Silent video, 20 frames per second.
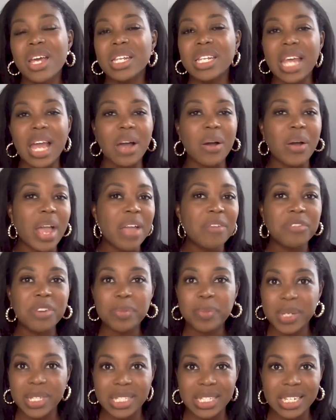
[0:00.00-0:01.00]
Now, every
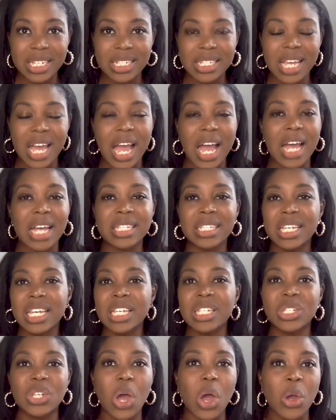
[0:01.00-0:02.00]
business has
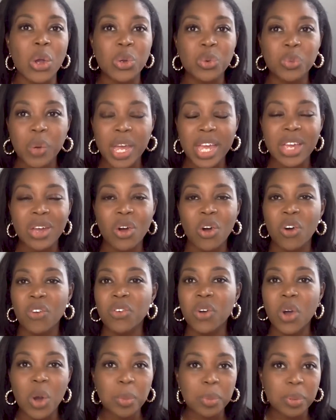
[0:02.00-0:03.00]
its own way of
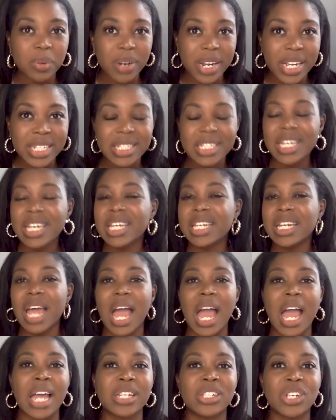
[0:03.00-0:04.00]
operating operating
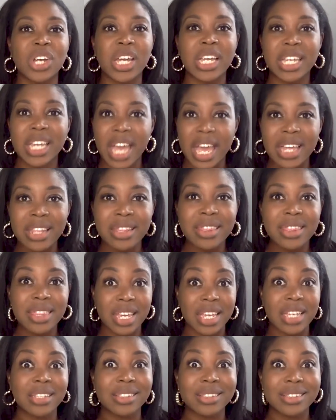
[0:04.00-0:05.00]
and getting
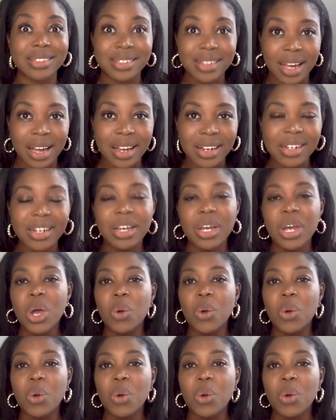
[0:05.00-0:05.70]
things done,